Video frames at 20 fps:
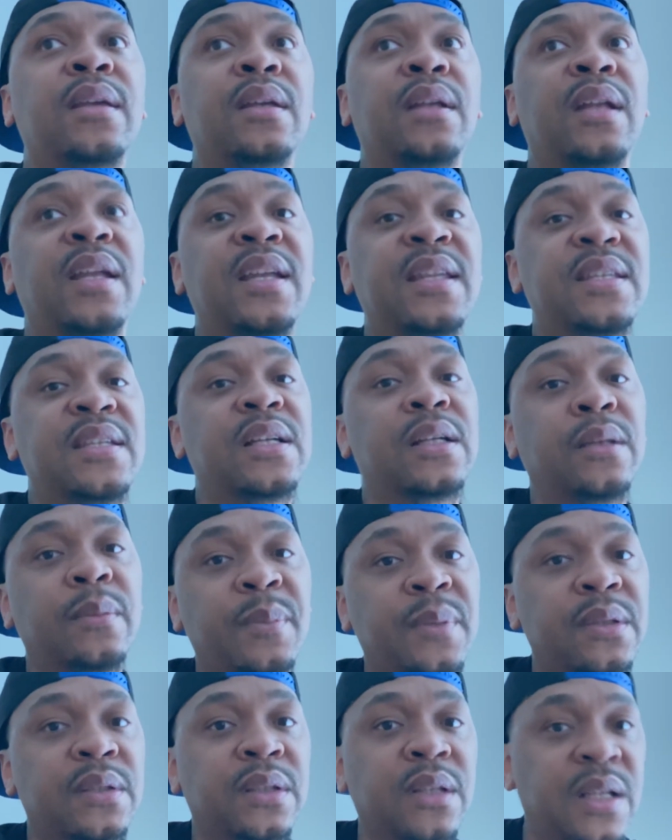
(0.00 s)
he telling
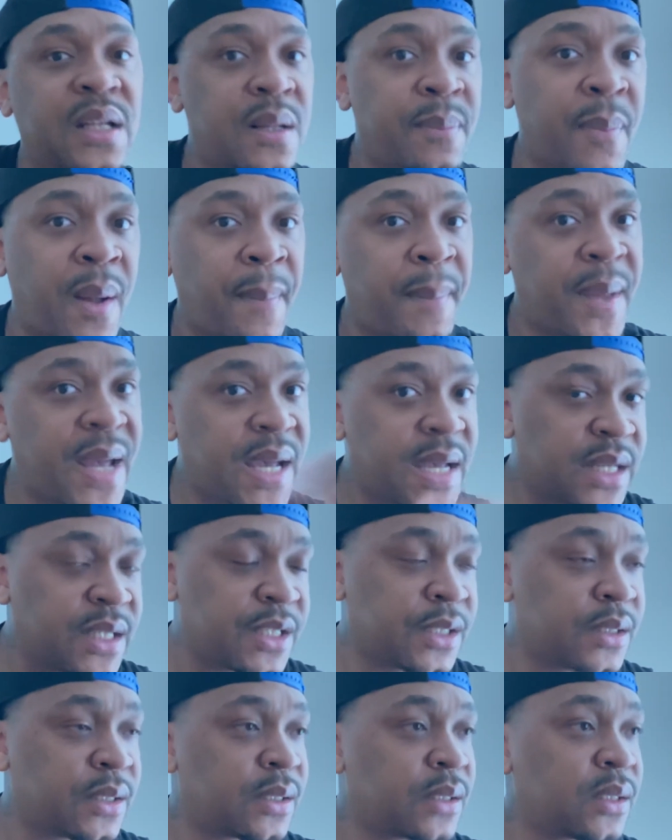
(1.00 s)
me to leave my
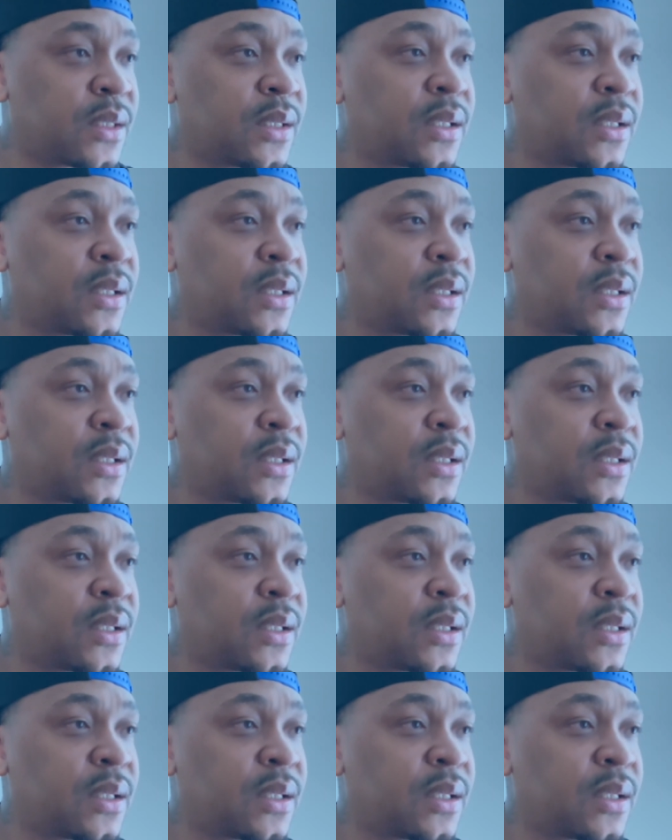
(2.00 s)
badges